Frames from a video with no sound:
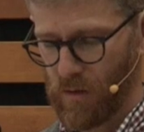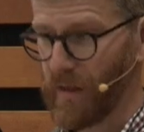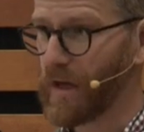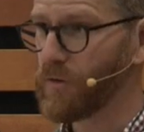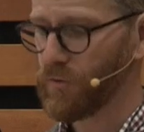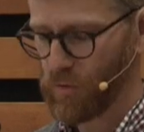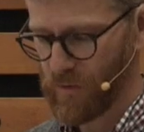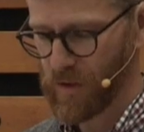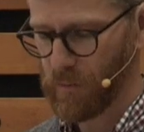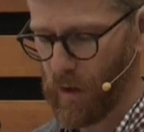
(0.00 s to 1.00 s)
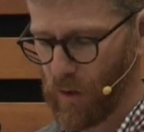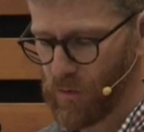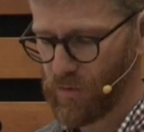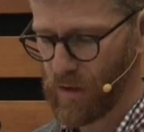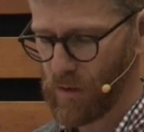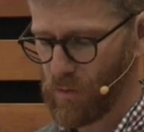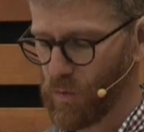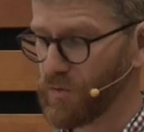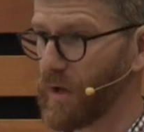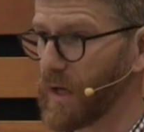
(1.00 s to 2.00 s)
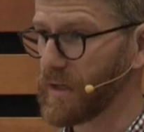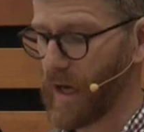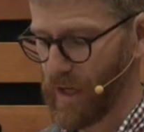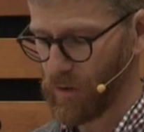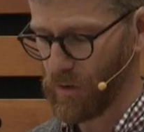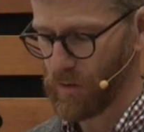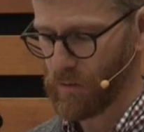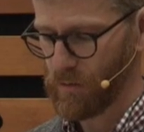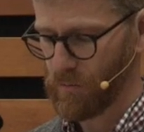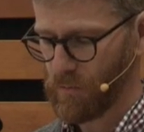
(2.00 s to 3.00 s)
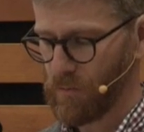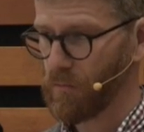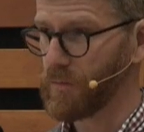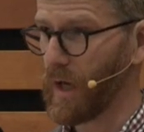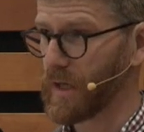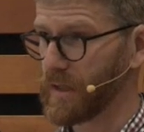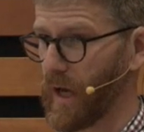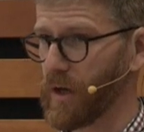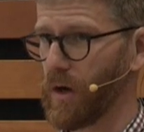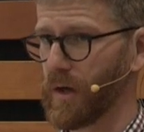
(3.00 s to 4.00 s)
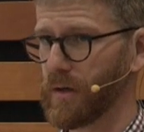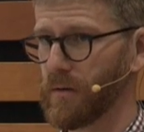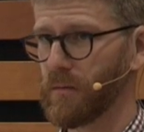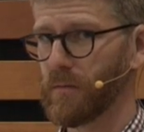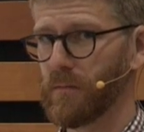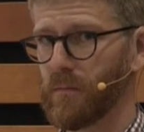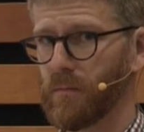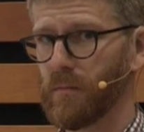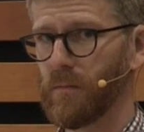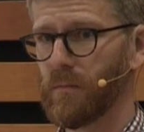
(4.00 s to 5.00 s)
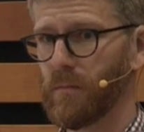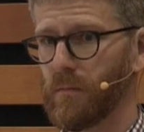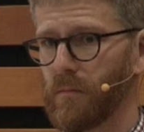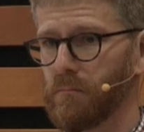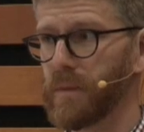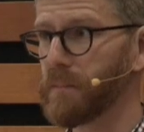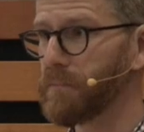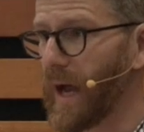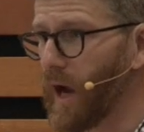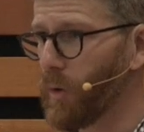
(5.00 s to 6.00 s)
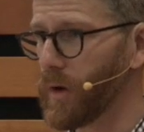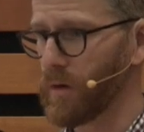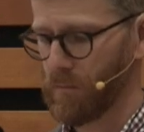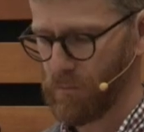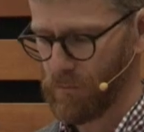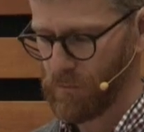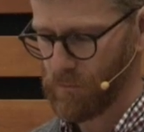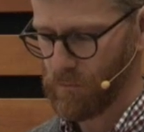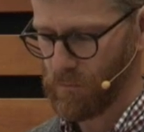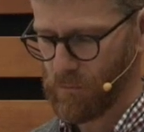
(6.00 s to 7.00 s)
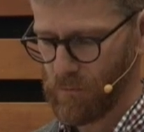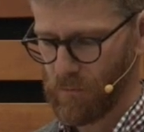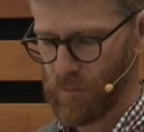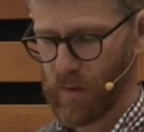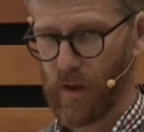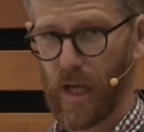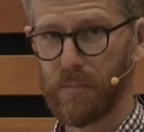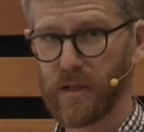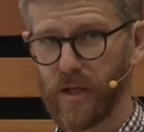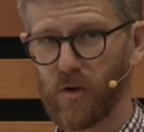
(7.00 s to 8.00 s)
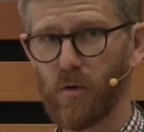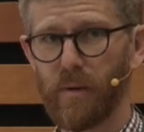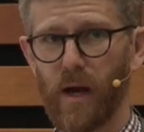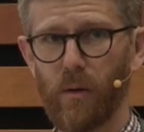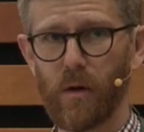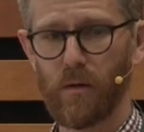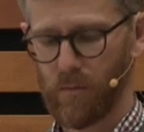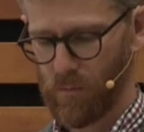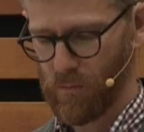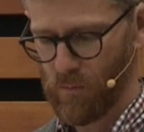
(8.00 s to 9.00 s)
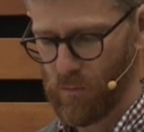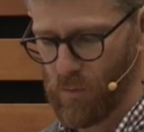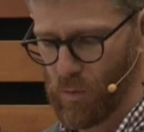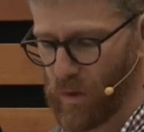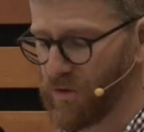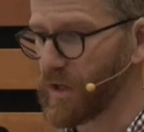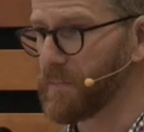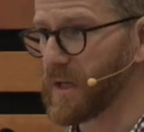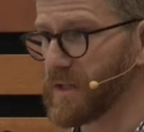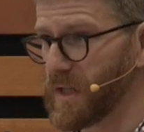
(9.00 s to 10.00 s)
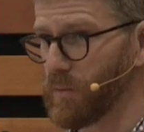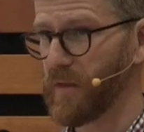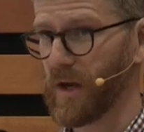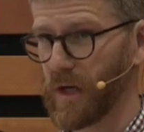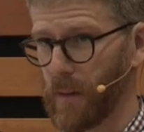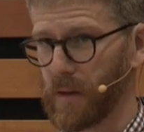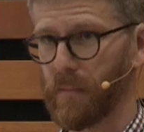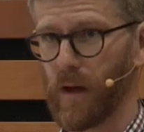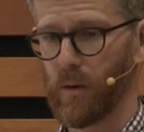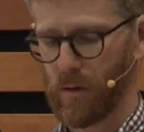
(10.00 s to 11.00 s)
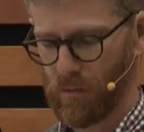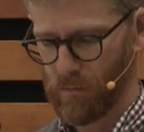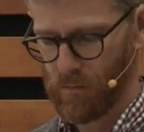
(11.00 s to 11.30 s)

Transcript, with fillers: They understood that democracy was not an idol, not an icon, but a power, a political power, raised up to contend with economic power.